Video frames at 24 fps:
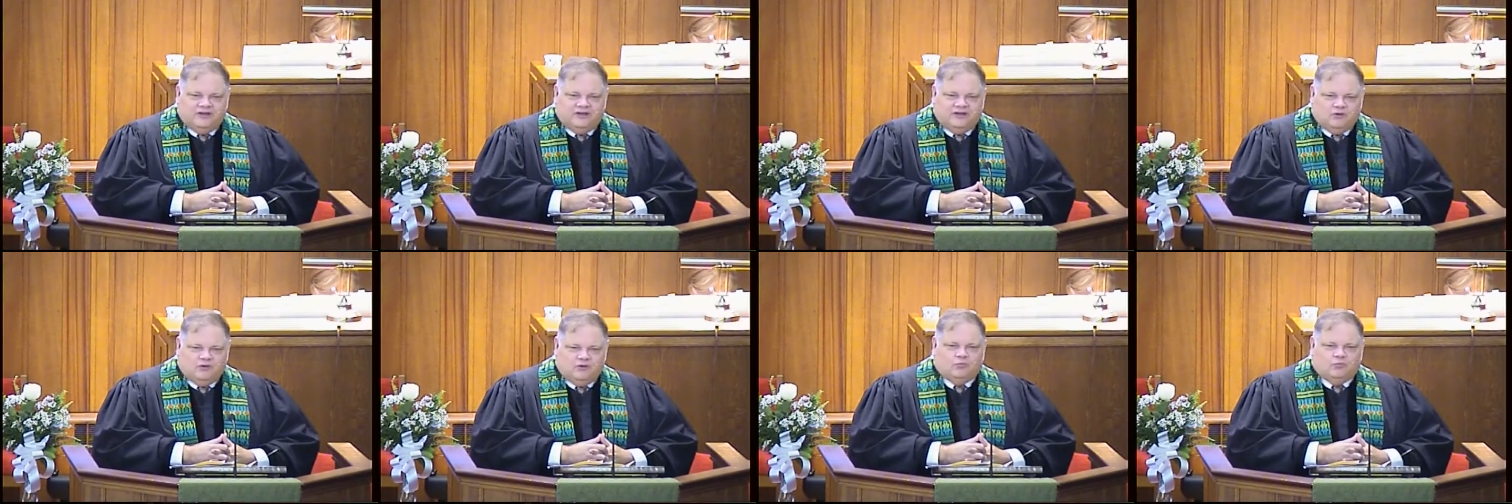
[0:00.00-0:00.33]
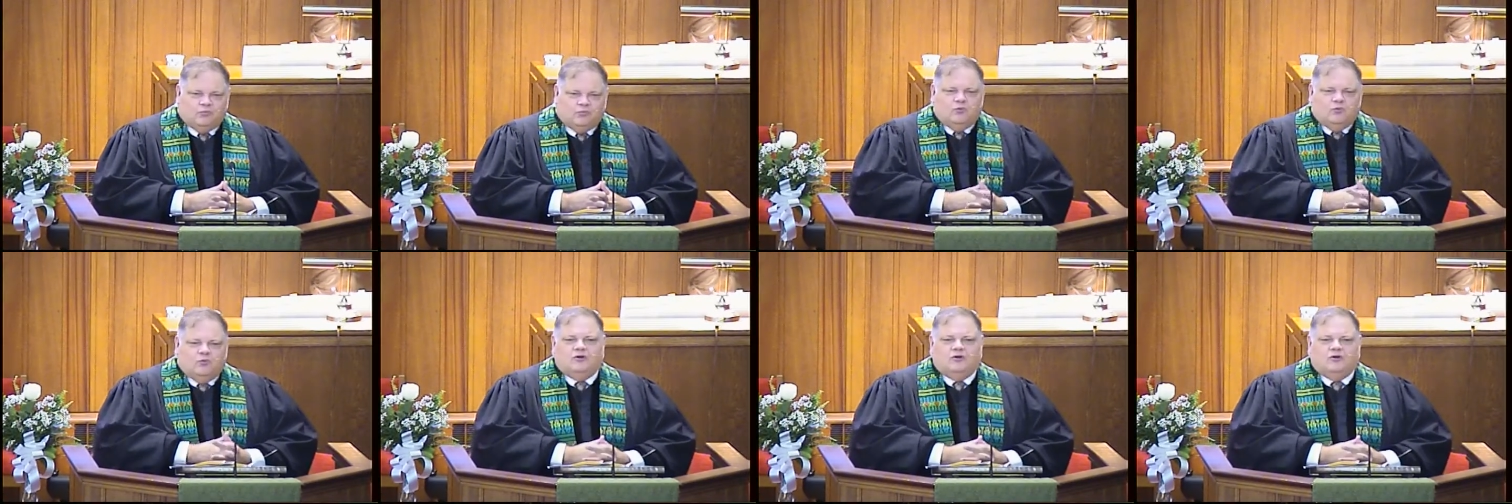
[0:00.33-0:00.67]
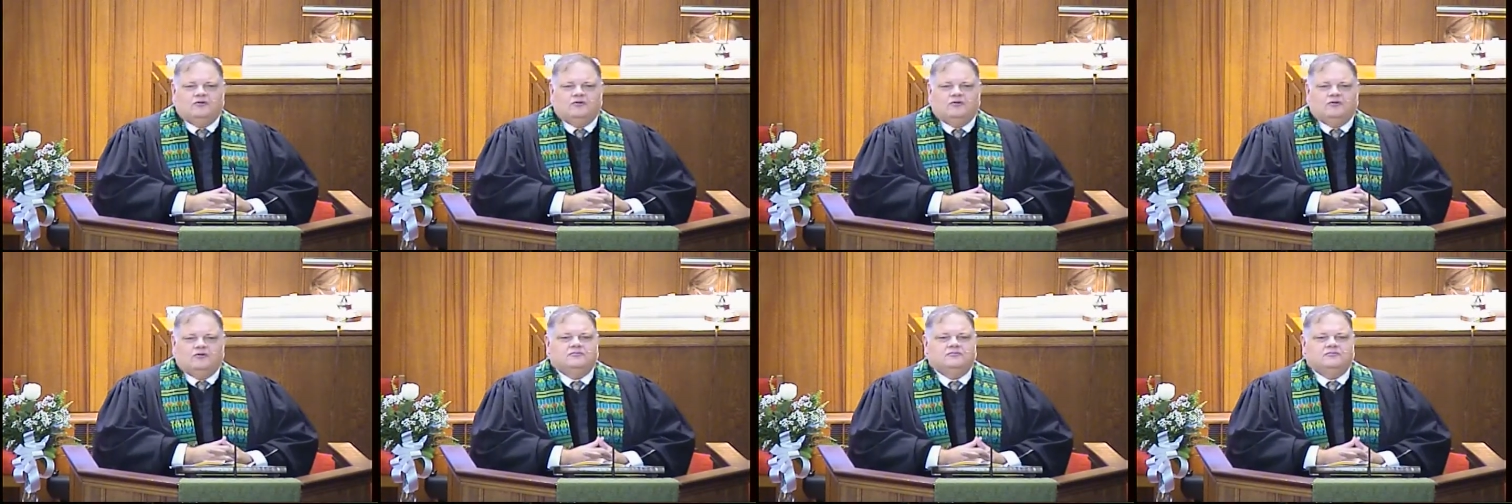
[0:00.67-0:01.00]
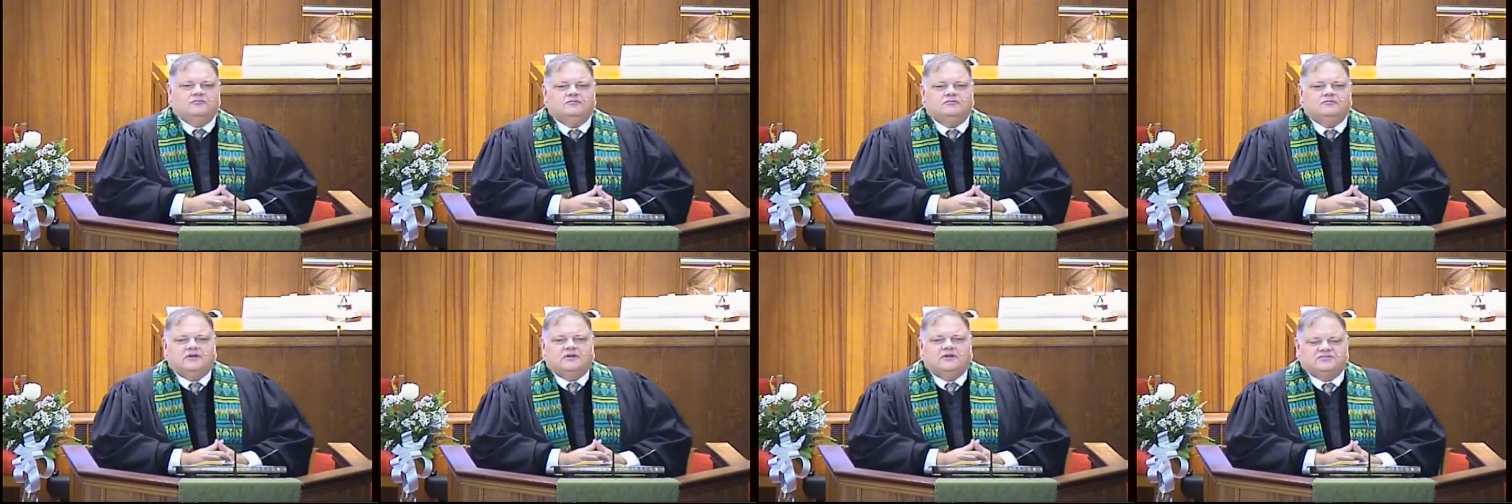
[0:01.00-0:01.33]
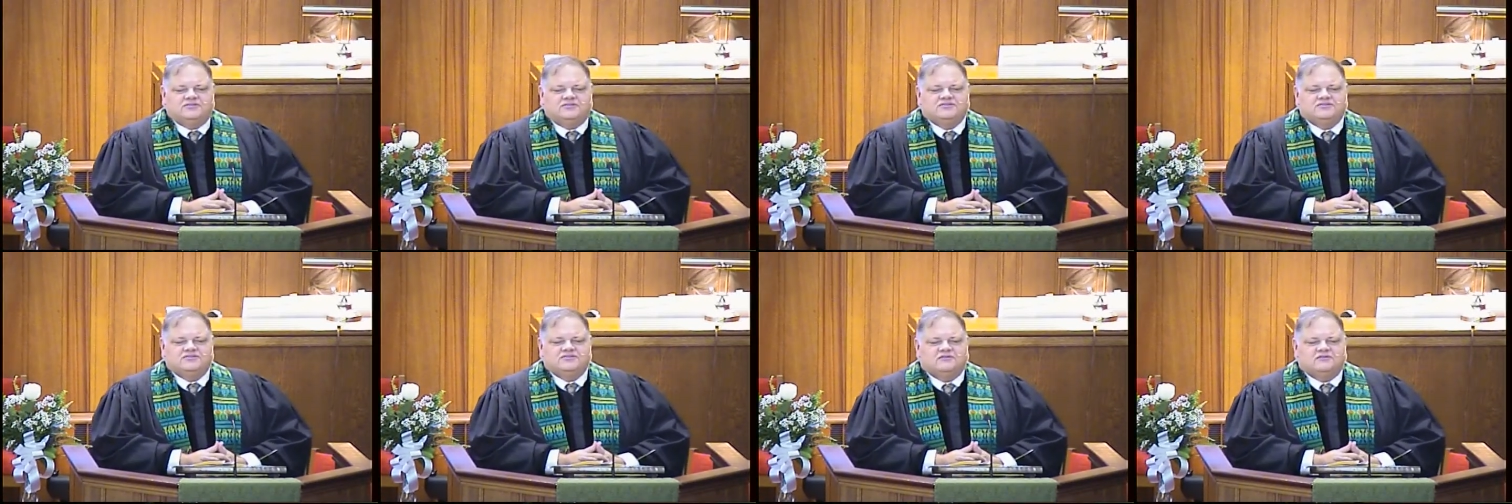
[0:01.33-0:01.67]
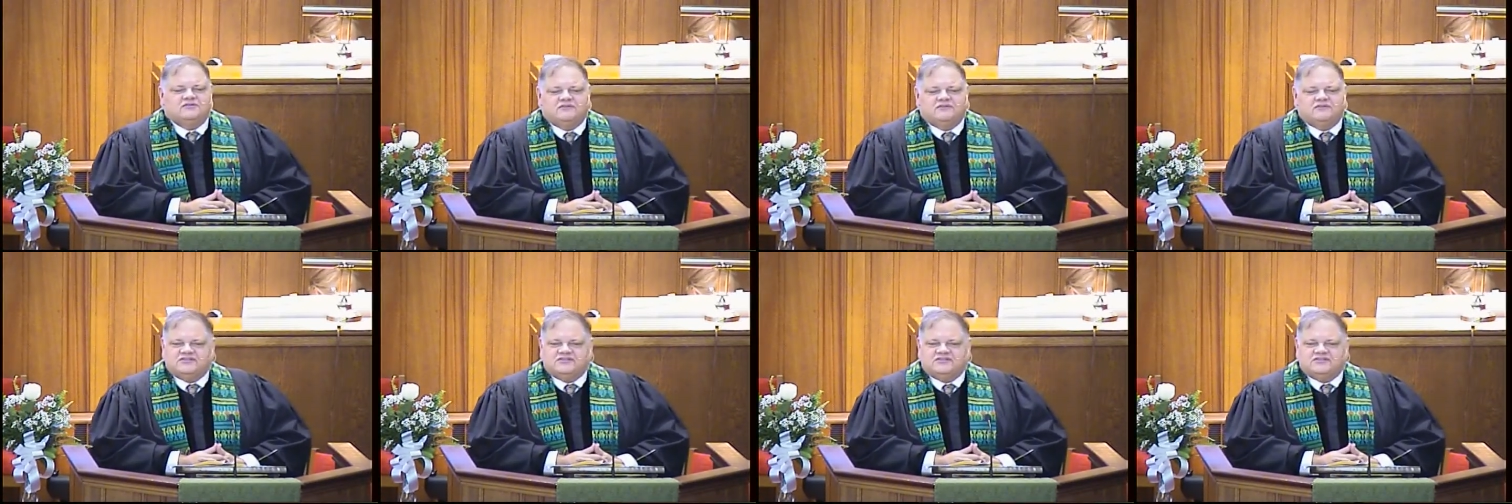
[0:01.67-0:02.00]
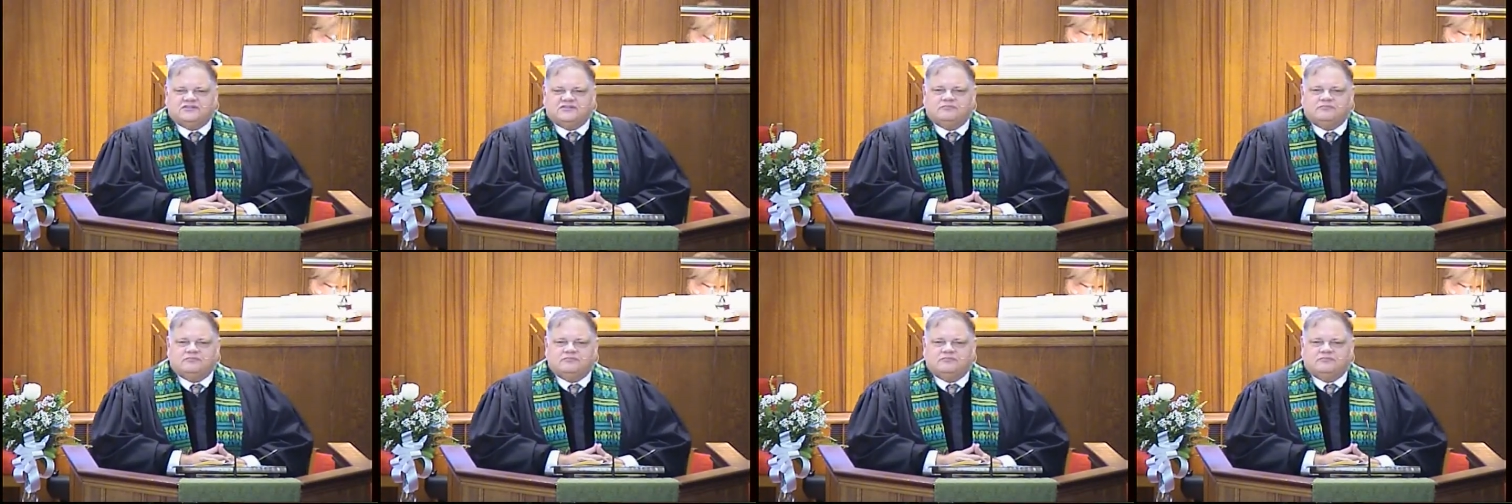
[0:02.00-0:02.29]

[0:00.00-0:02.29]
Elmore, who had served as a,